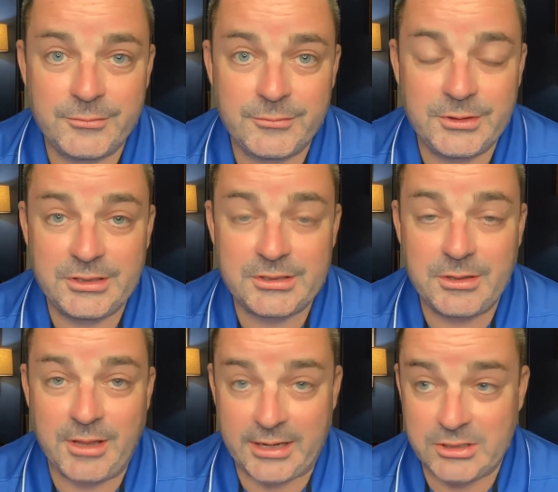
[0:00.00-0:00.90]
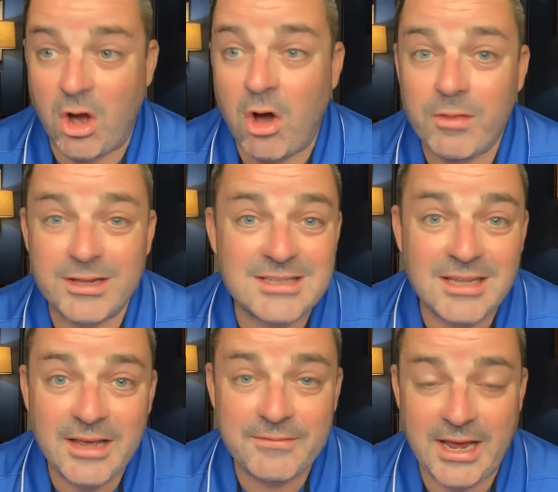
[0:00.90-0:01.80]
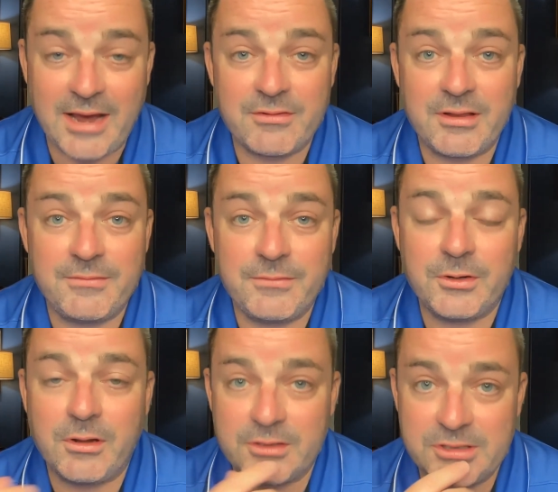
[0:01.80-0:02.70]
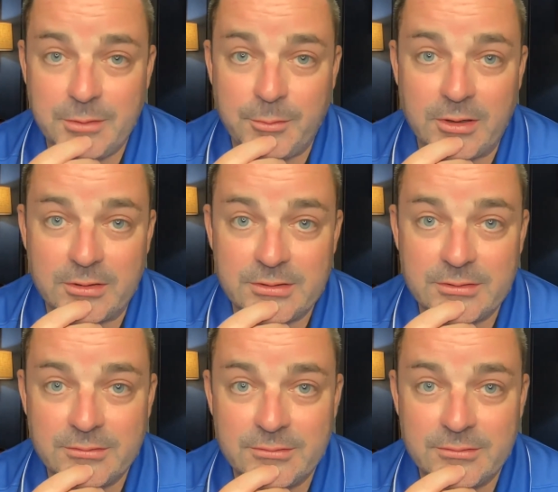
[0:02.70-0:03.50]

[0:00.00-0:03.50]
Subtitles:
That's all that's left after they filled all the GMRs.